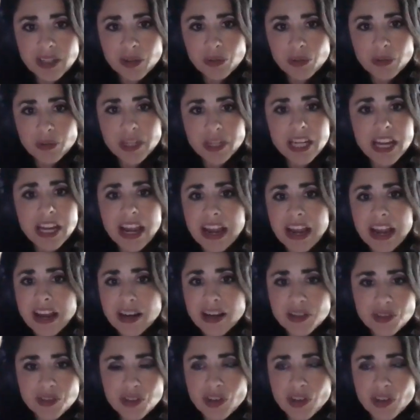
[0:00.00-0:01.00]

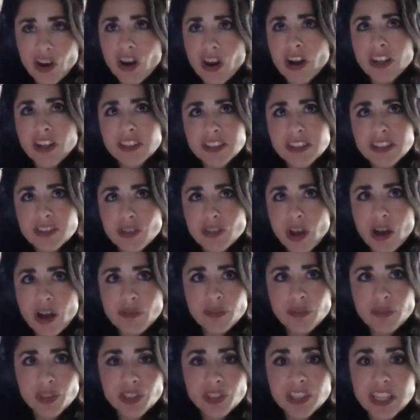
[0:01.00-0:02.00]
rehash all these
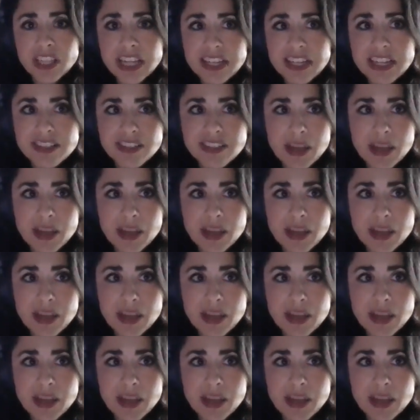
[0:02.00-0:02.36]
awful things.